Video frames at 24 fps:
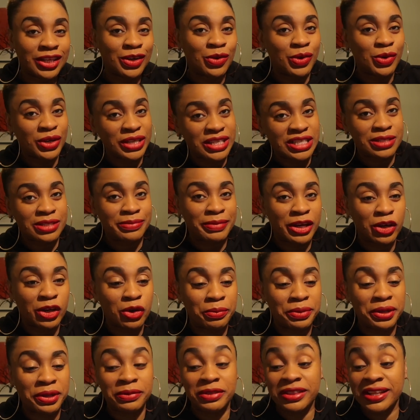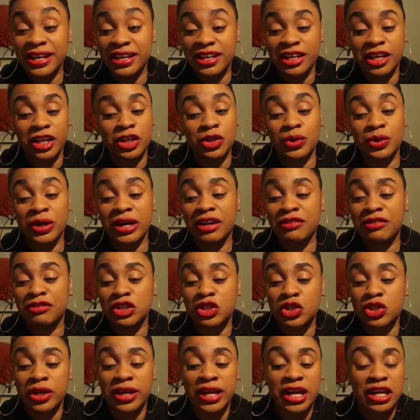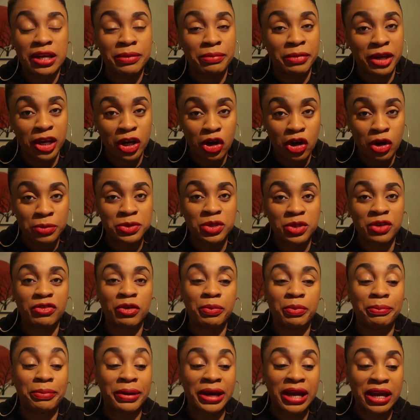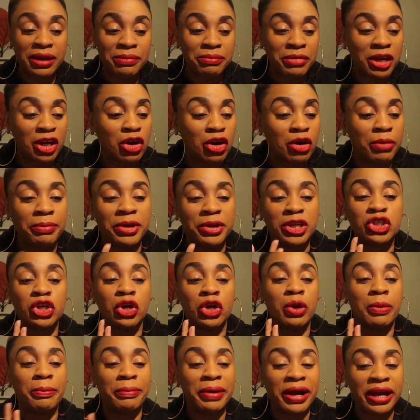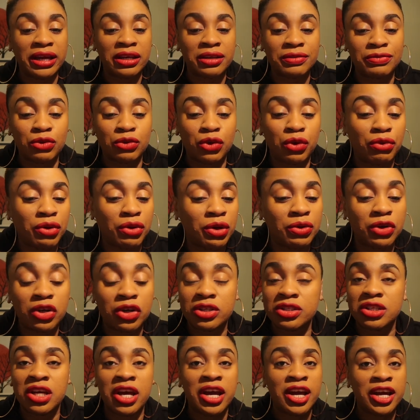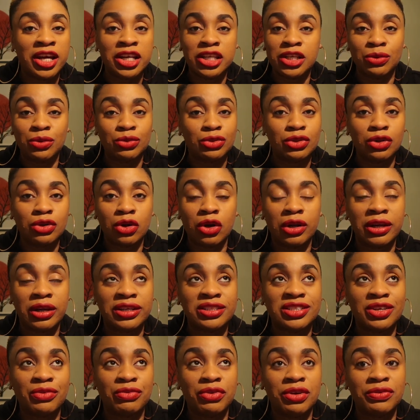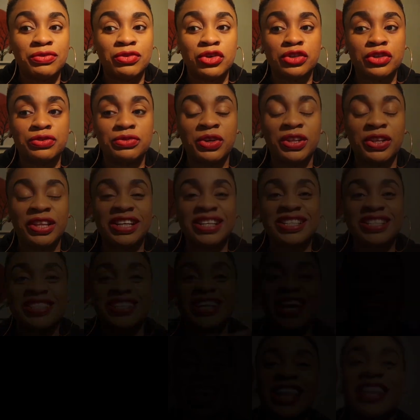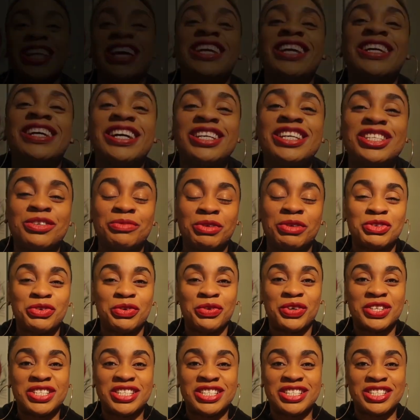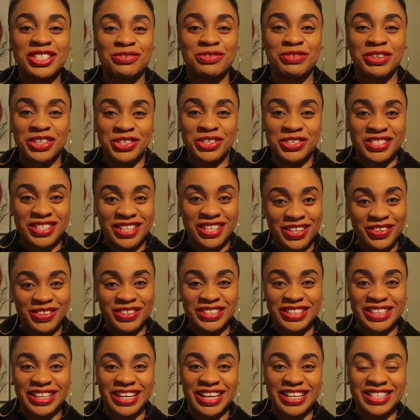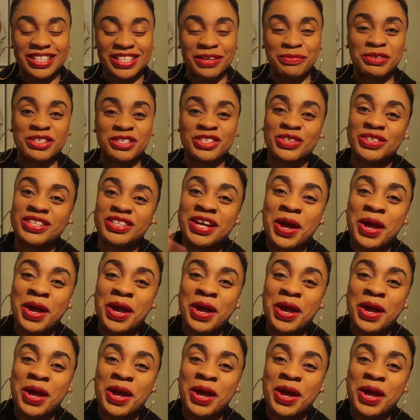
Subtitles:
well, it might not be. Then again, you can't return any makeup. So if you're buying makeup, make sure you're buying it for real because they wouldn't collect a refund for that. Thank you guys so much for watching this video. See you on the next episode.